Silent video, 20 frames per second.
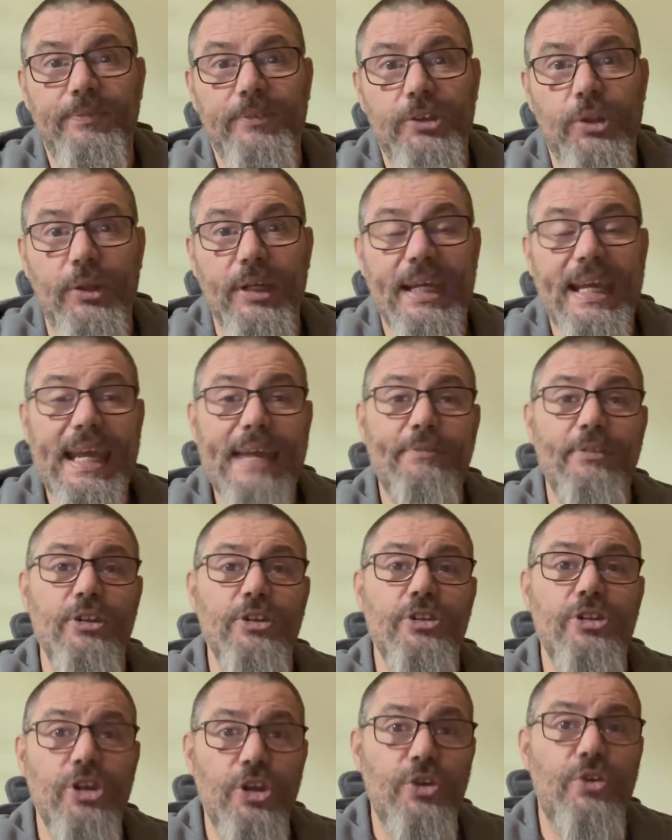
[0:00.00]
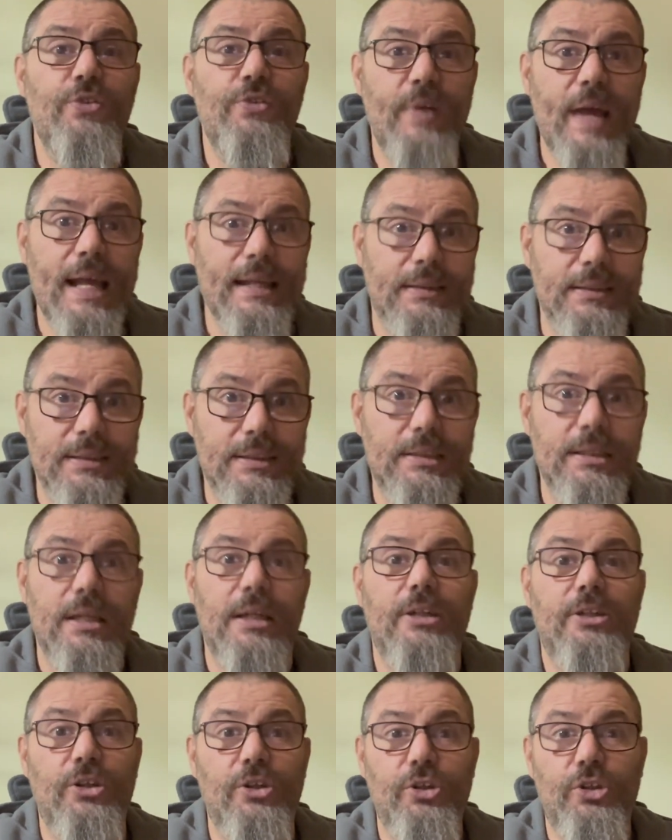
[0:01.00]
So even new vans
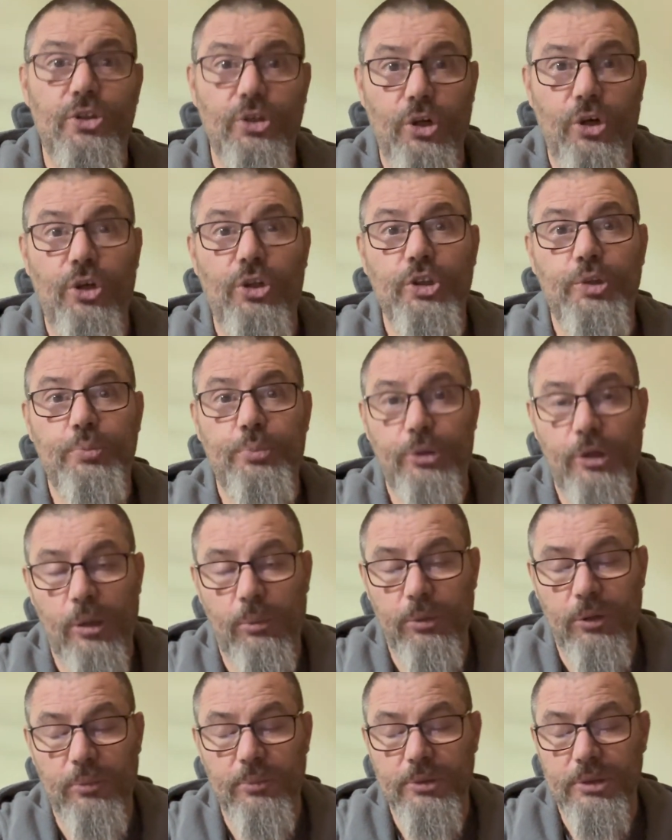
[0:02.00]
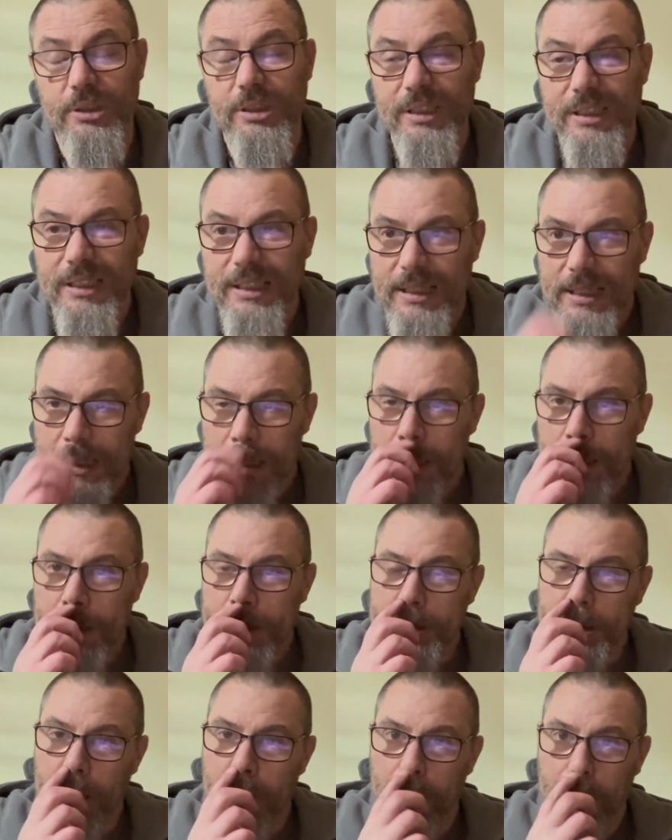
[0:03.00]
can cause problems.
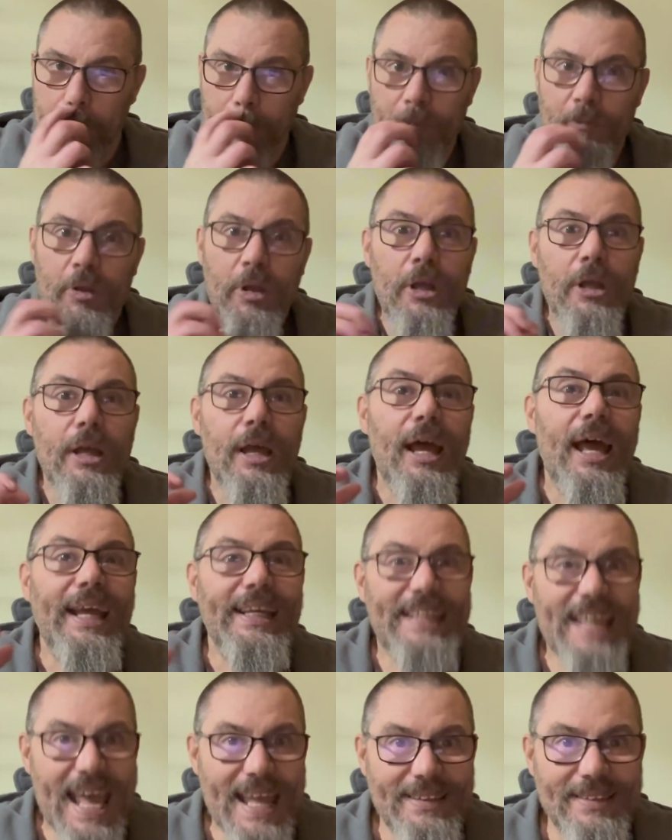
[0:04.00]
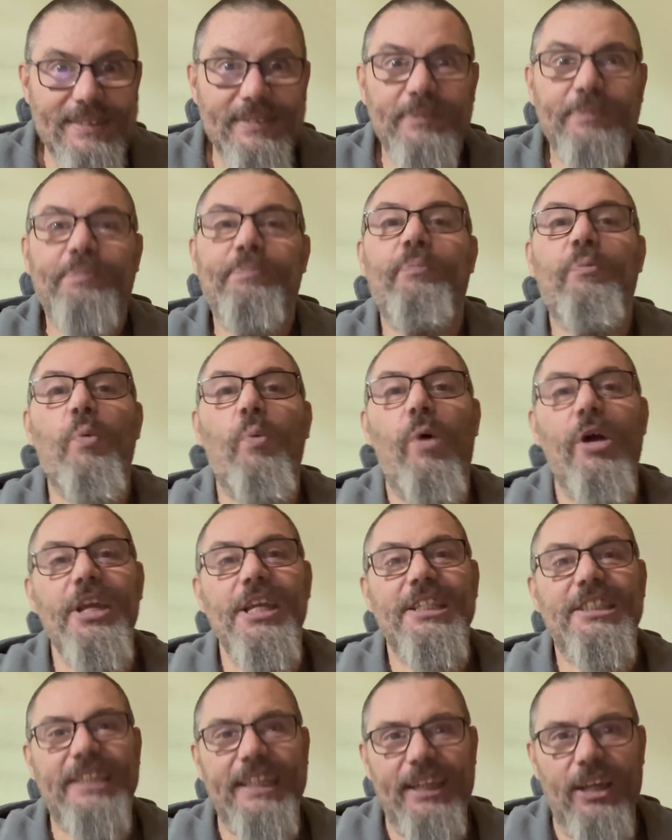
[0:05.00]
So again, what
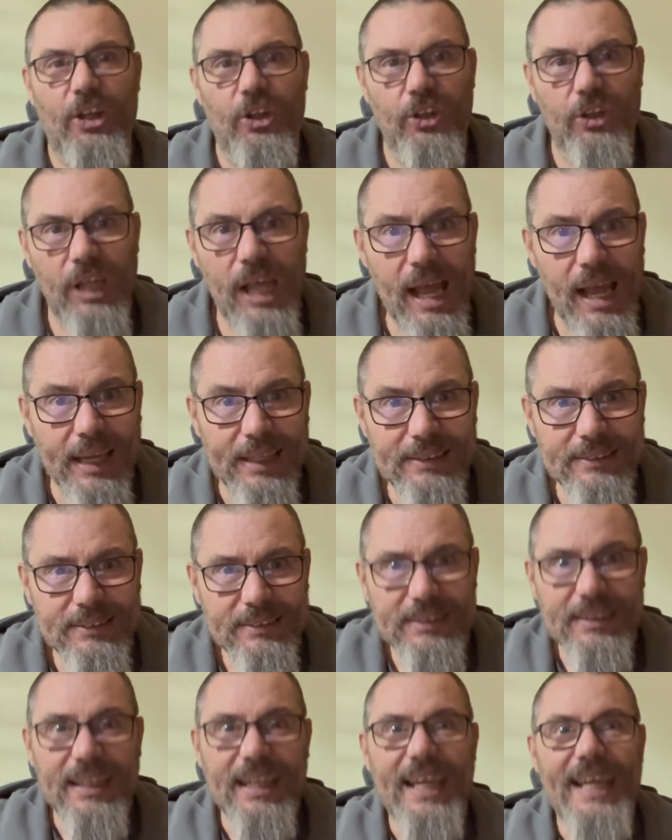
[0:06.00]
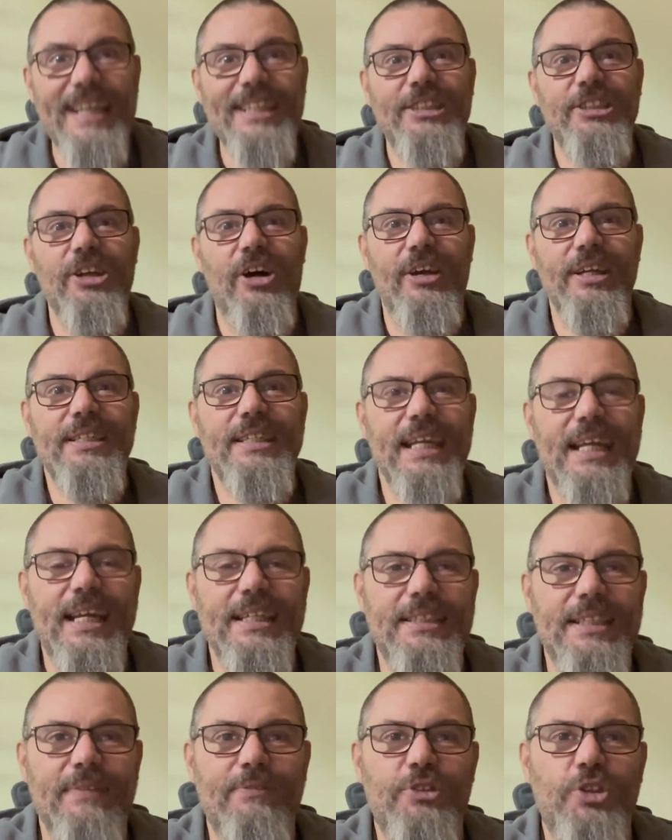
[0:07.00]
you see online is not
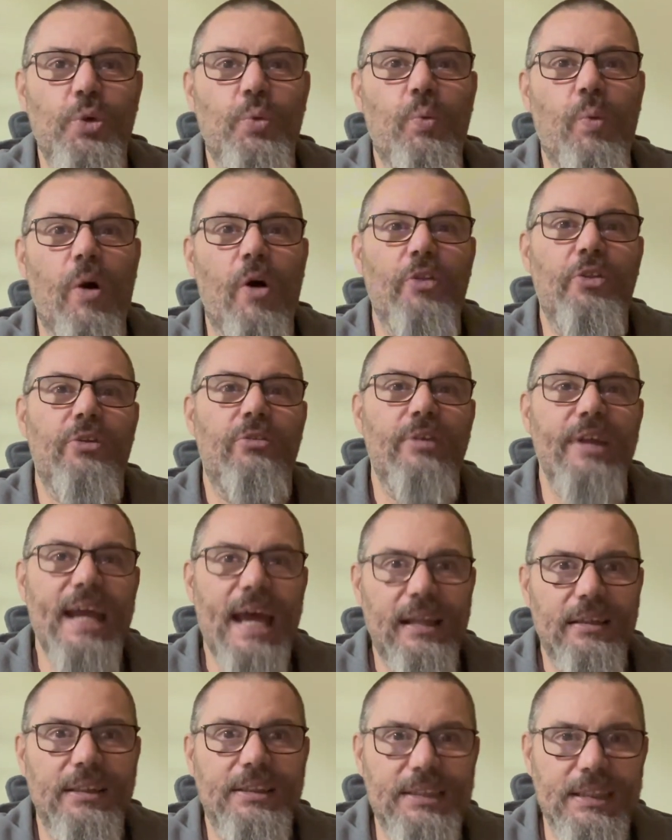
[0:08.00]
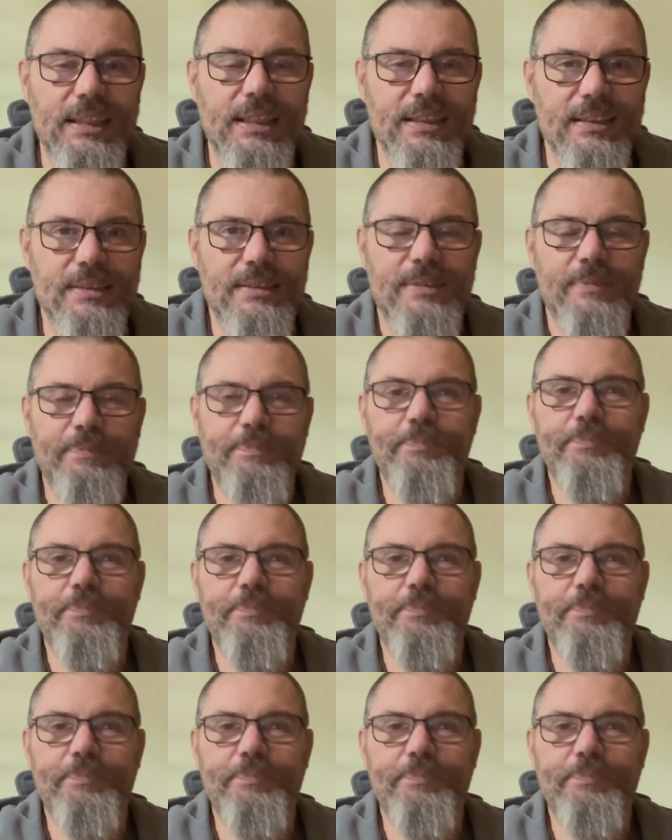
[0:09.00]
indicative to what the reality is.